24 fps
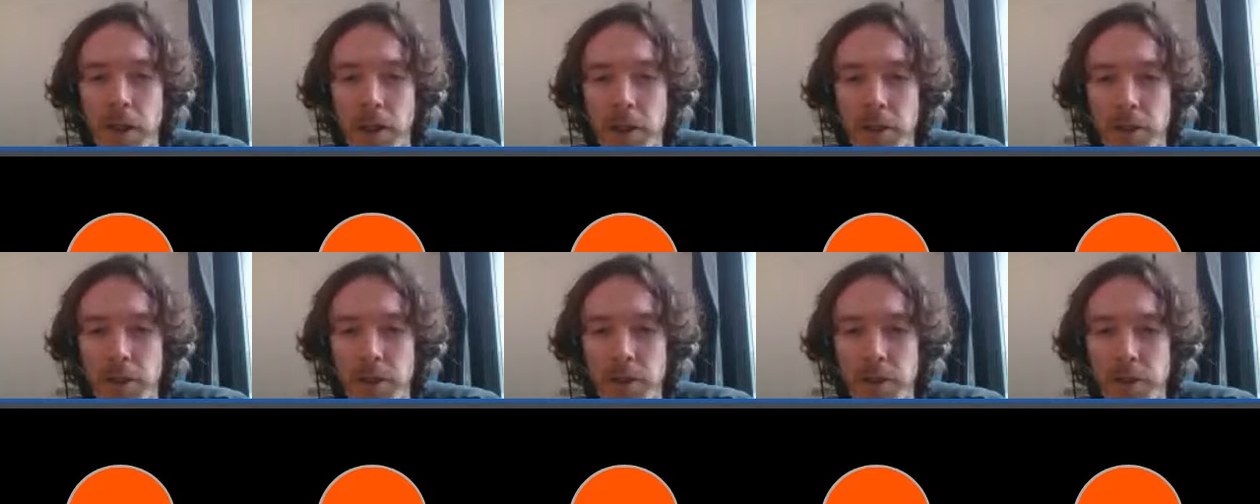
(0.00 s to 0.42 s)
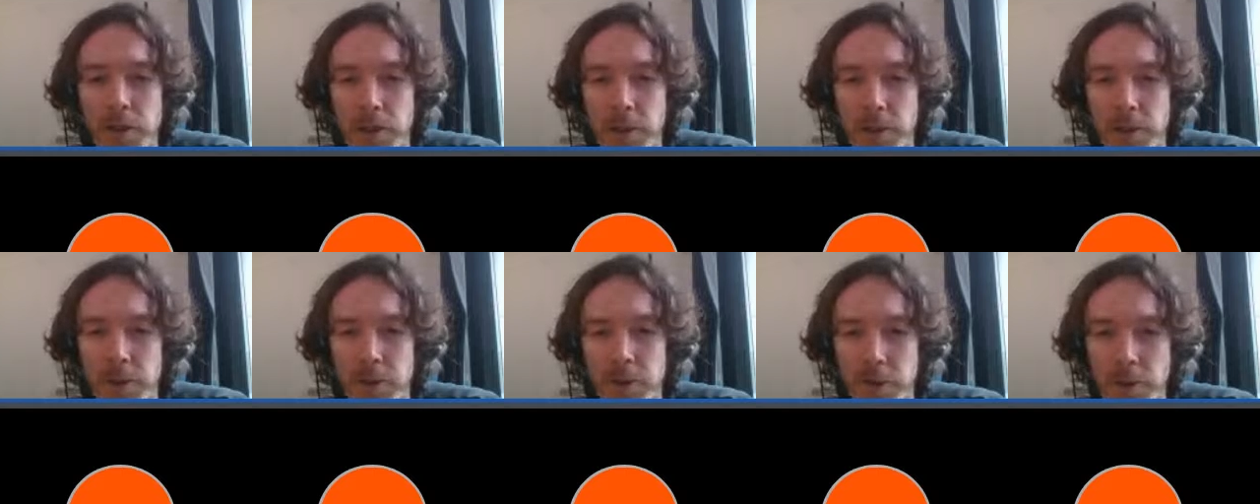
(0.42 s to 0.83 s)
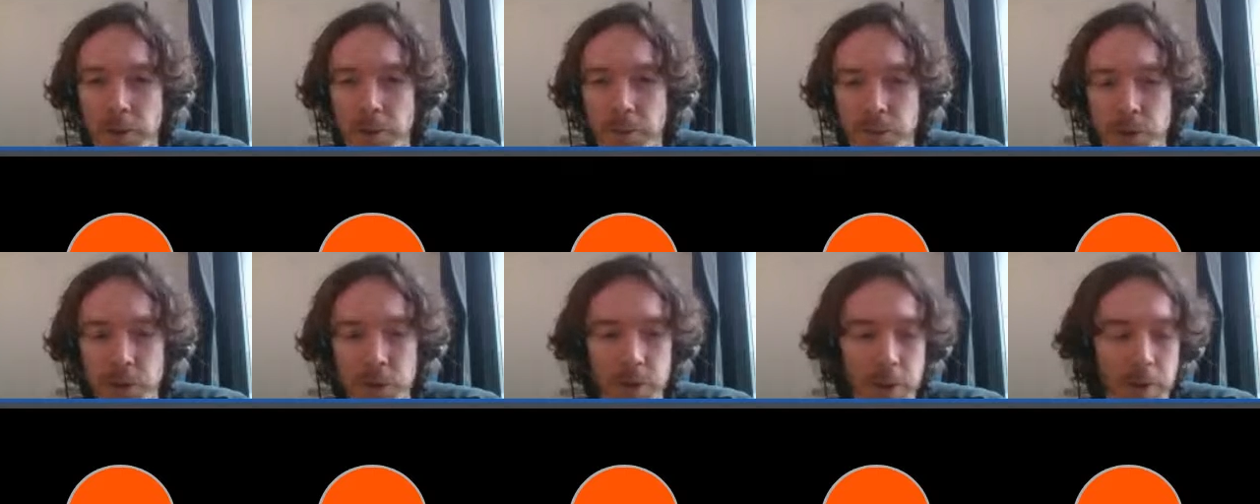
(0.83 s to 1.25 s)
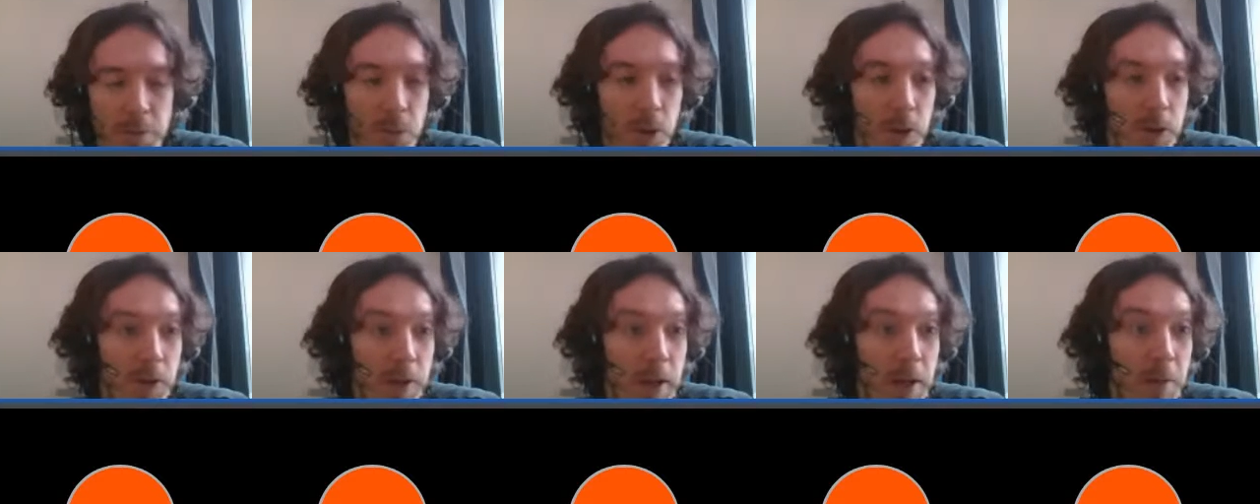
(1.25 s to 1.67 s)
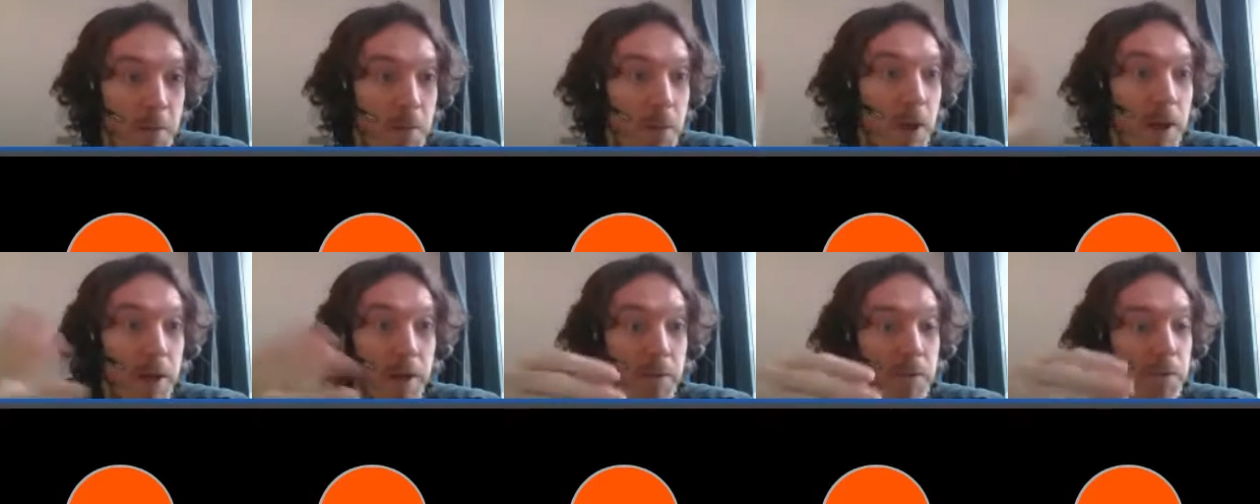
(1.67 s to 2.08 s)
as Suzanne pointed
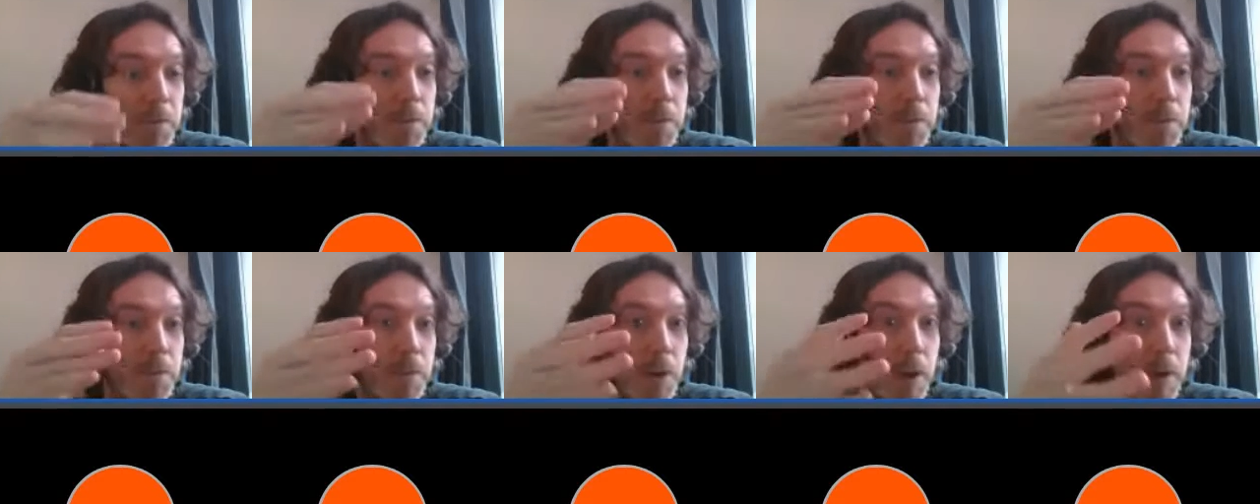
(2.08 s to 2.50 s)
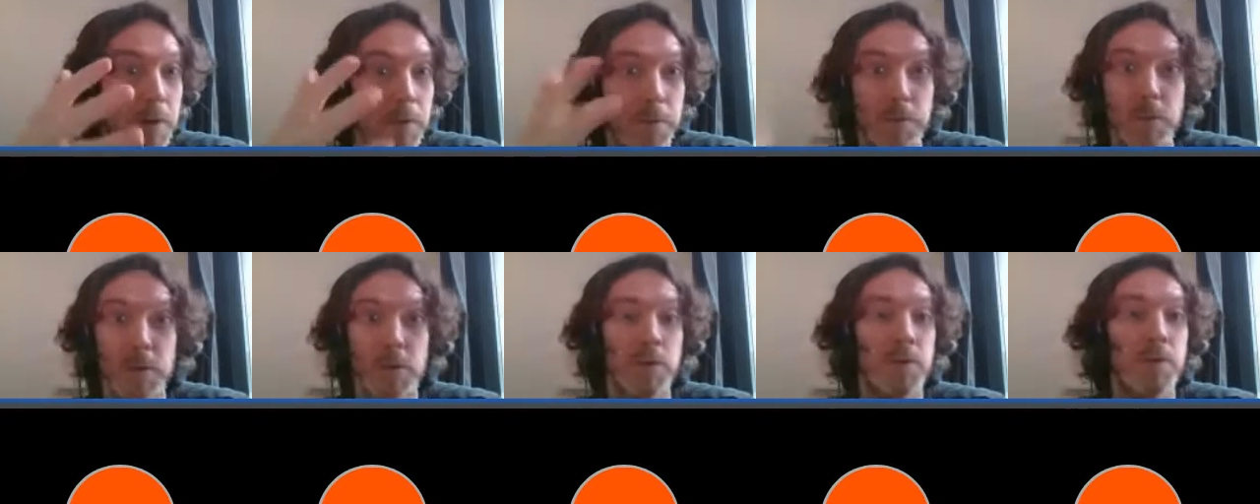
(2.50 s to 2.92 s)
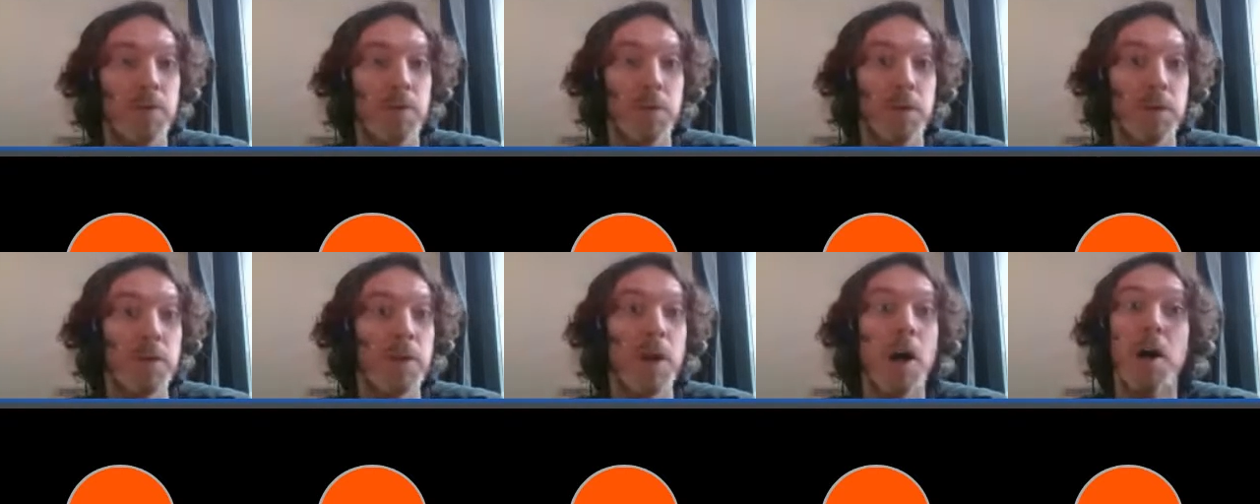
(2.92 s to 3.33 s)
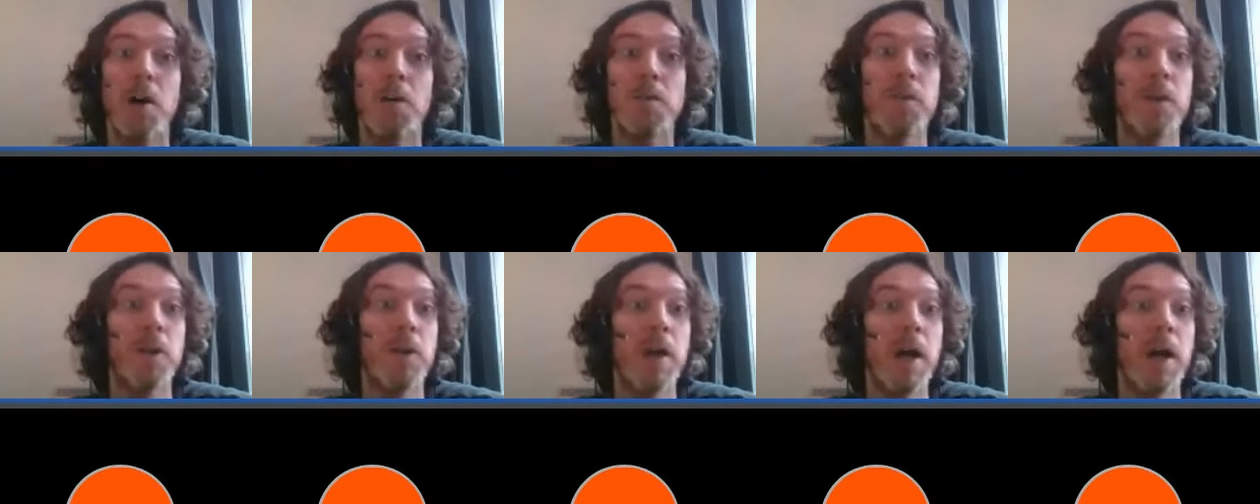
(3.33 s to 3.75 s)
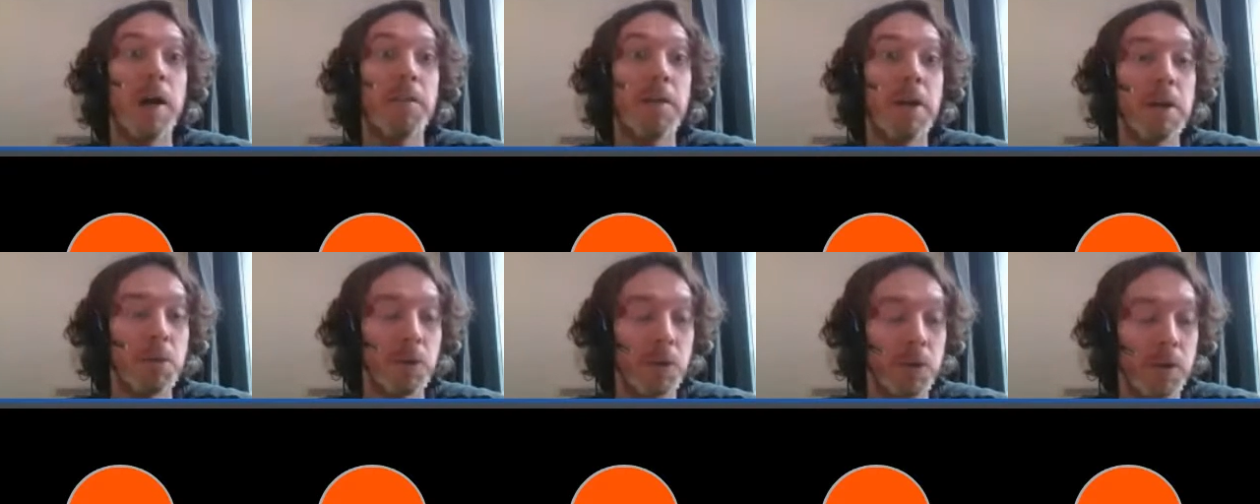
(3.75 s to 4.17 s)
out, by the staff that you
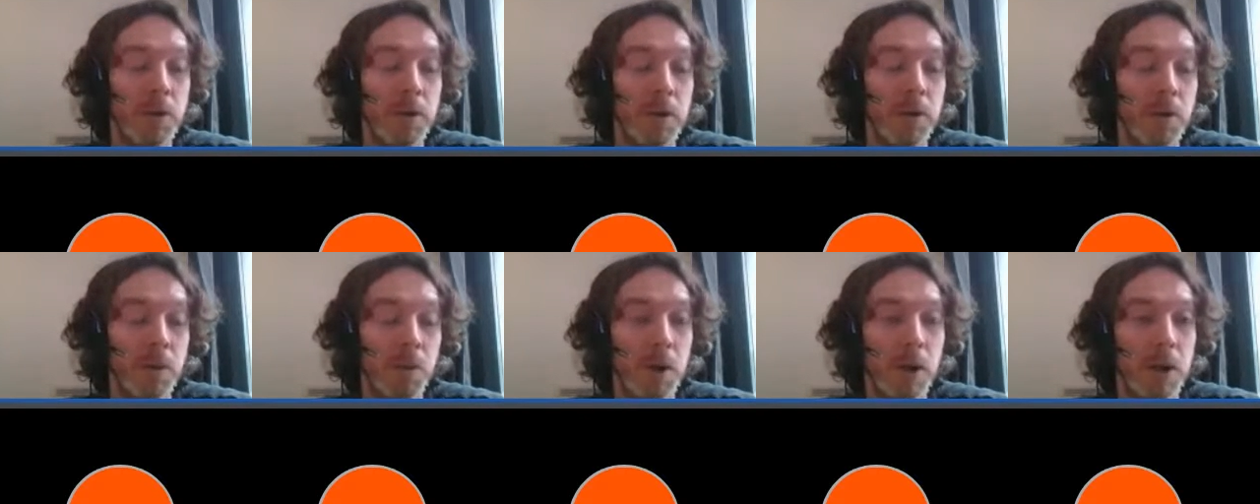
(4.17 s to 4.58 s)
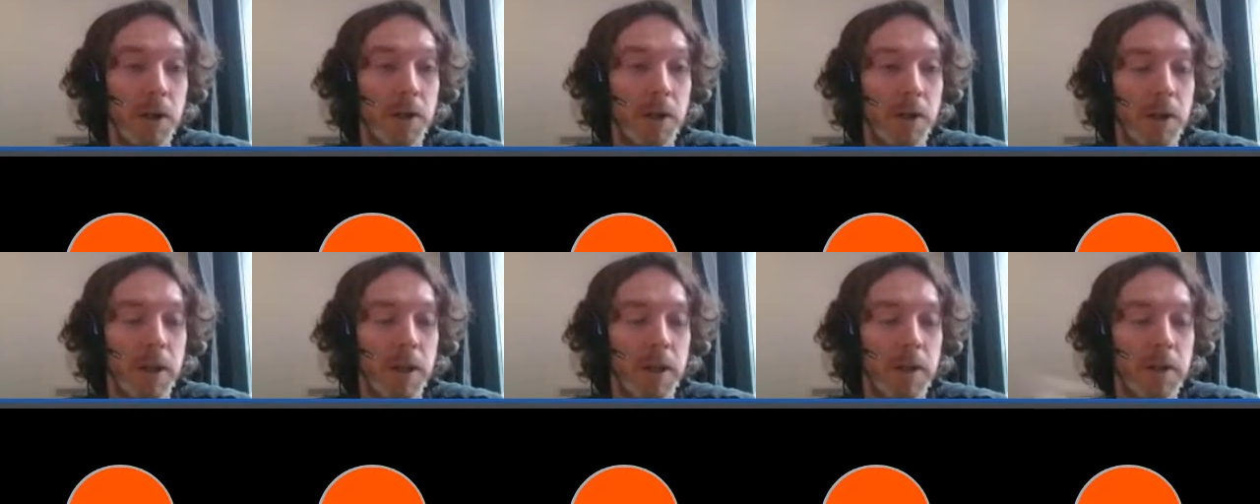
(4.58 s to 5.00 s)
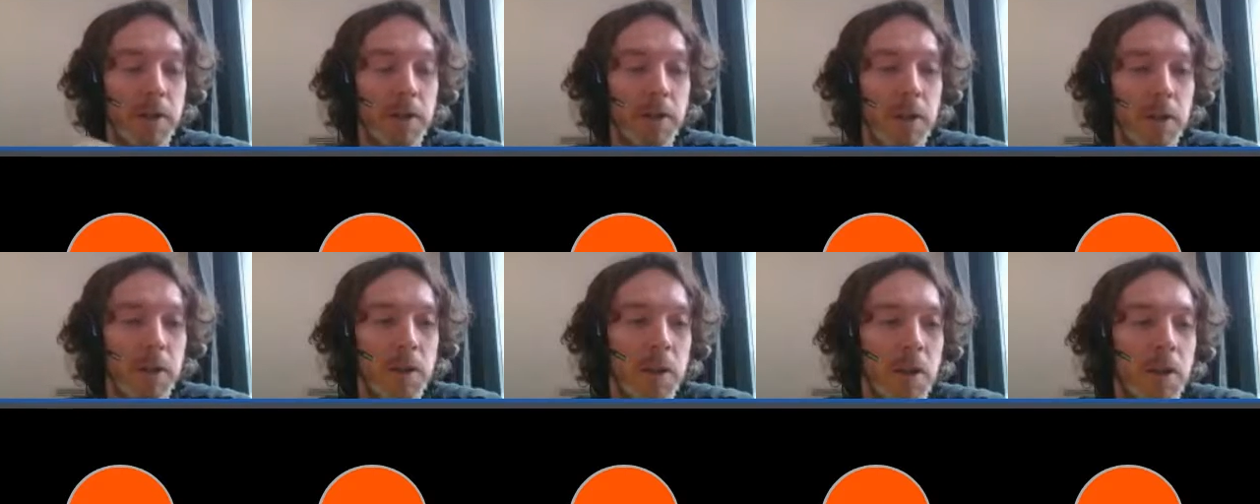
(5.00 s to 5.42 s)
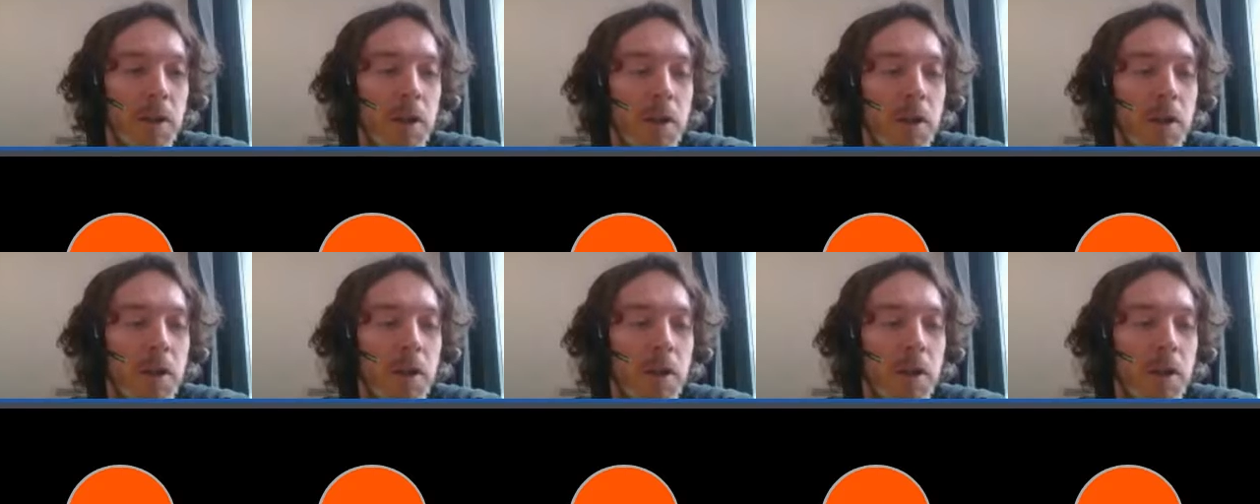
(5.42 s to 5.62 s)
have able to do the work that they can do?